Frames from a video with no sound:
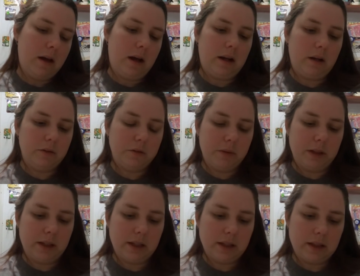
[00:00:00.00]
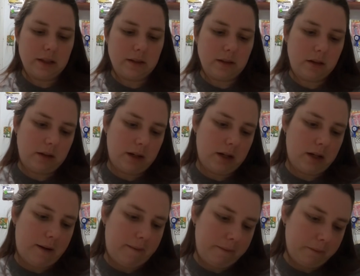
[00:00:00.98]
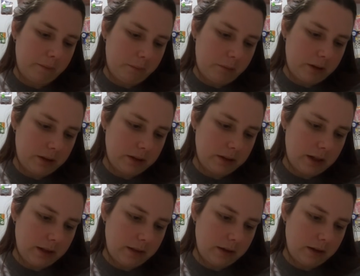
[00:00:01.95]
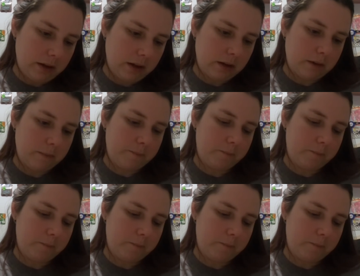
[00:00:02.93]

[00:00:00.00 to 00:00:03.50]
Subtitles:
And I was reading this on another one, I think.